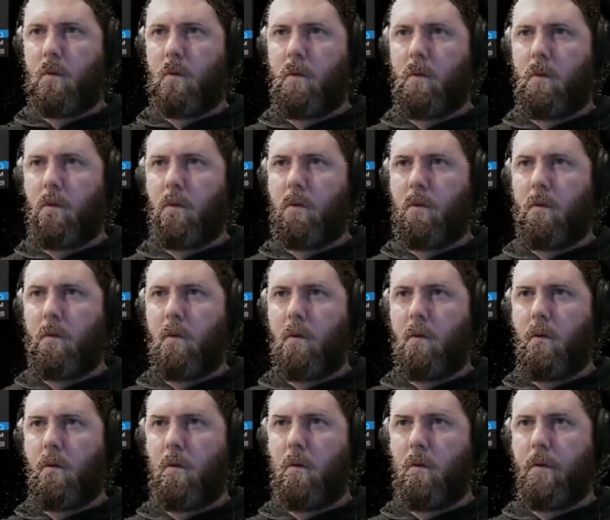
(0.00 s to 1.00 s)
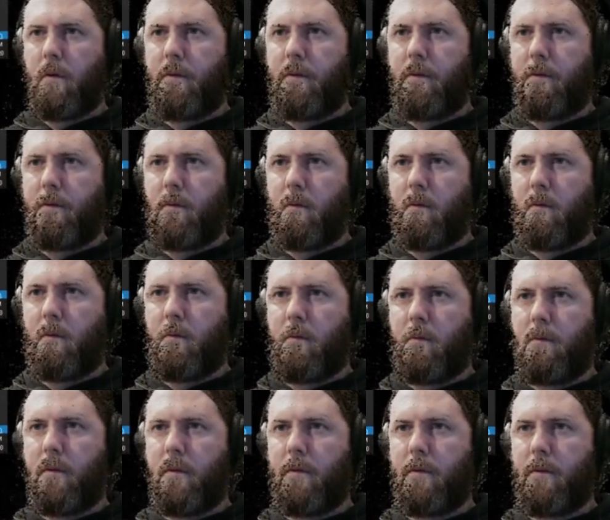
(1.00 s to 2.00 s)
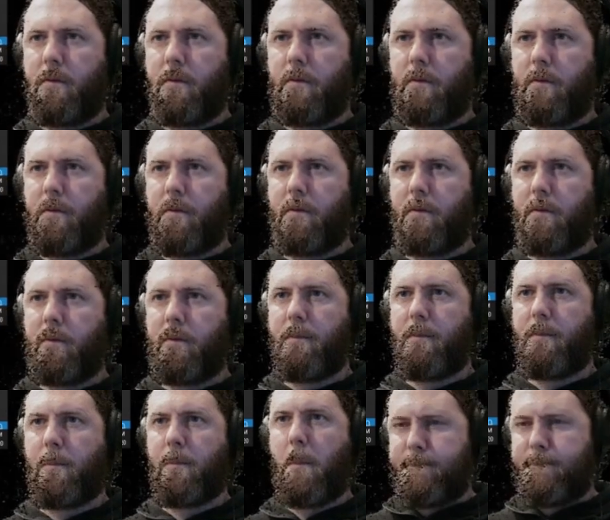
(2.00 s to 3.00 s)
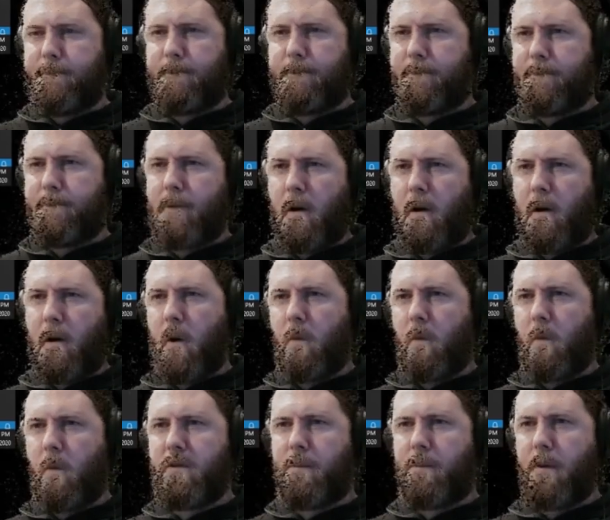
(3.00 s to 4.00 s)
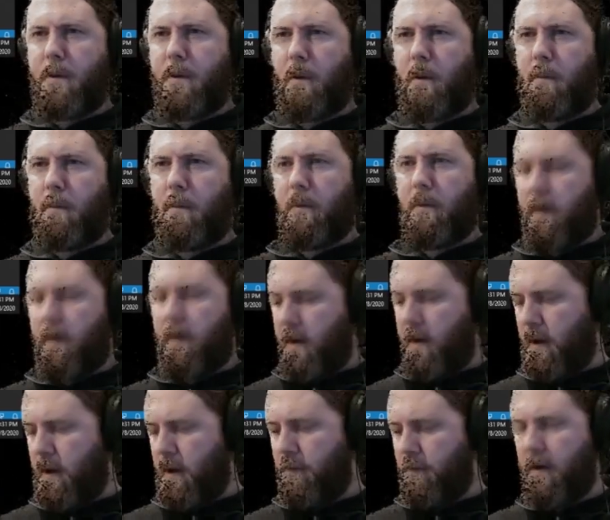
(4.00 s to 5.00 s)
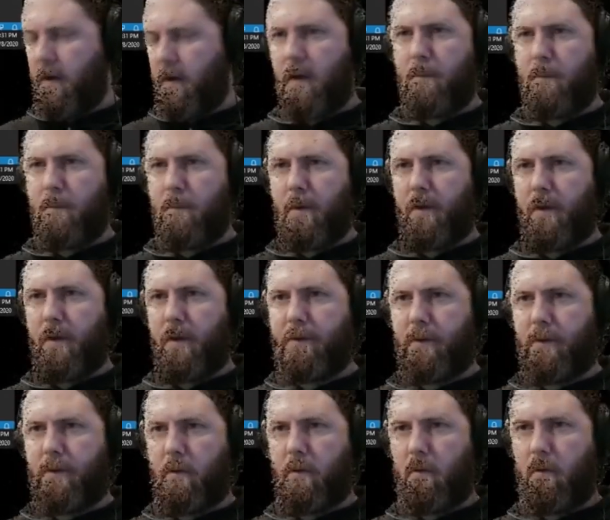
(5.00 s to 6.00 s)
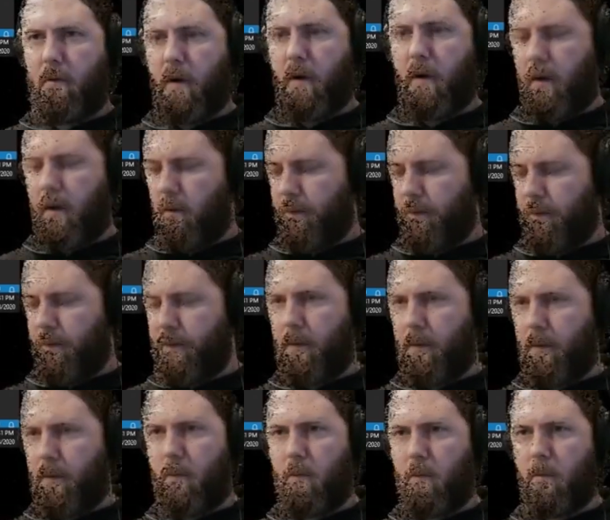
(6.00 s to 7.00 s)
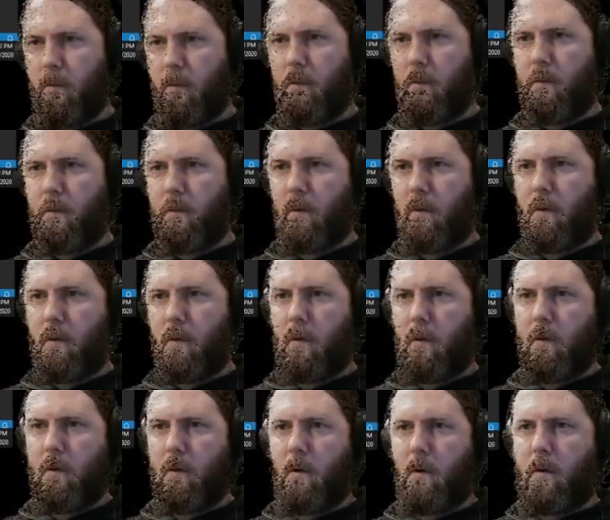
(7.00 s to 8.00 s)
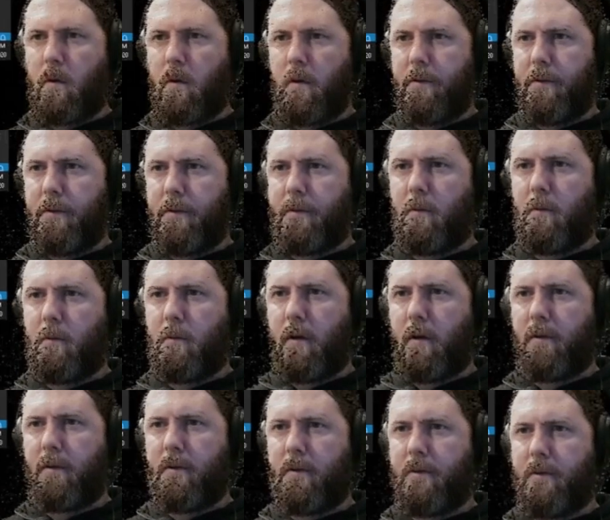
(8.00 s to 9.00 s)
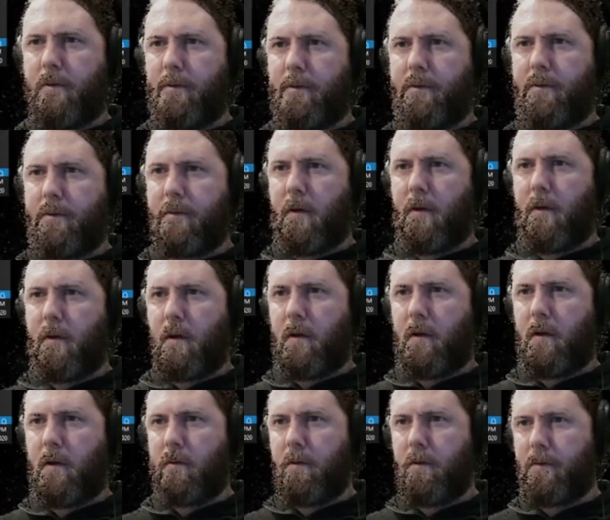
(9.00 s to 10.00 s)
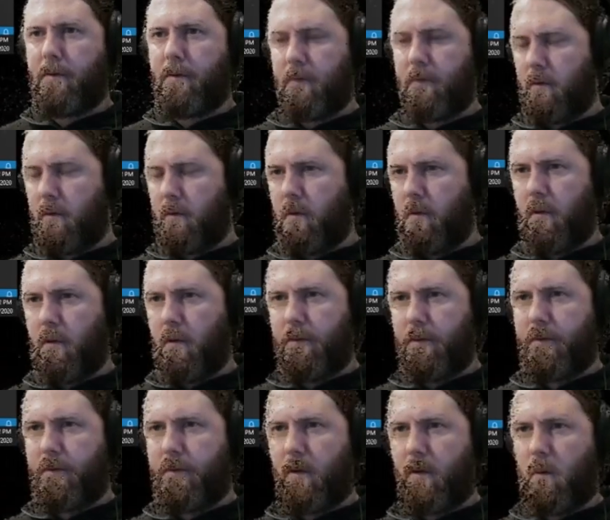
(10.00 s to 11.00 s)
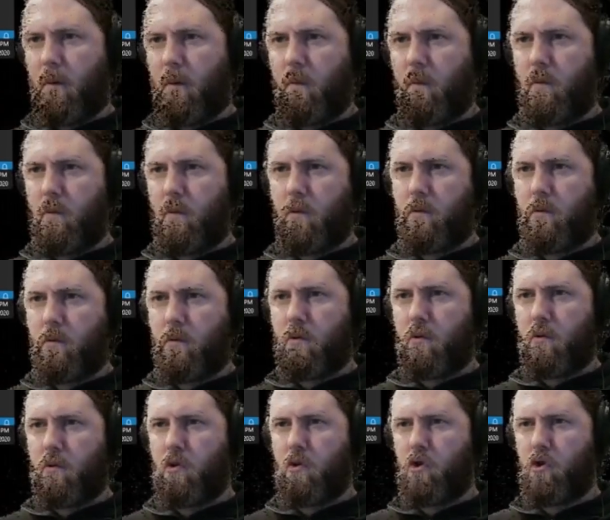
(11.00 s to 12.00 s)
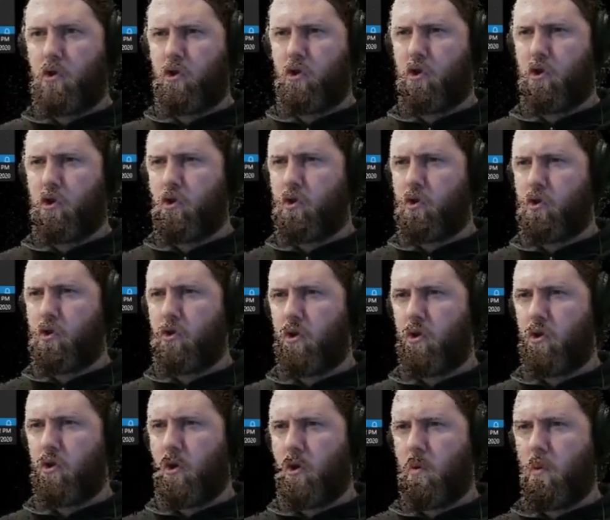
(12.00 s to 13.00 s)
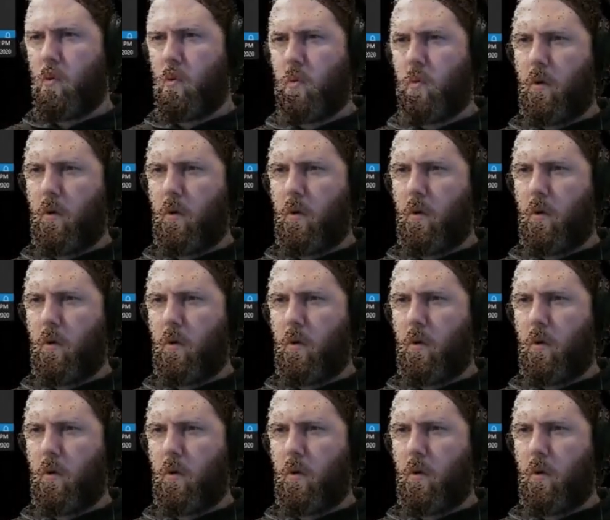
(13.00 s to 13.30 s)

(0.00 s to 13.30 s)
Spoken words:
So let's do this. Oh, we should probably have a base URI also. Let's do like this and just call don't show,